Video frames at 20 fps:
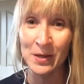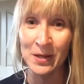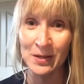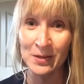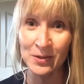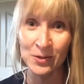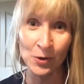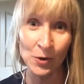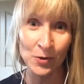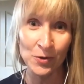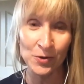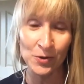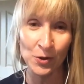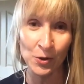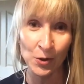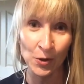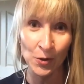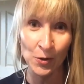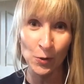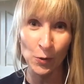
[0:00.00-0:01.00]
it starts to
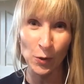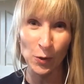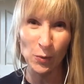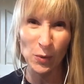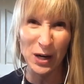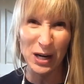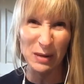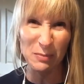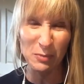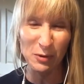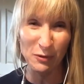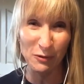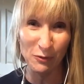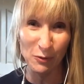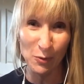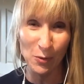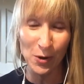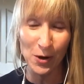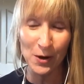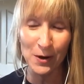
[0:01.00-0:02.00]
hurt or right
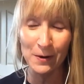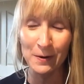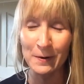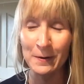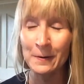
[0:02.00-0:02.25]
before.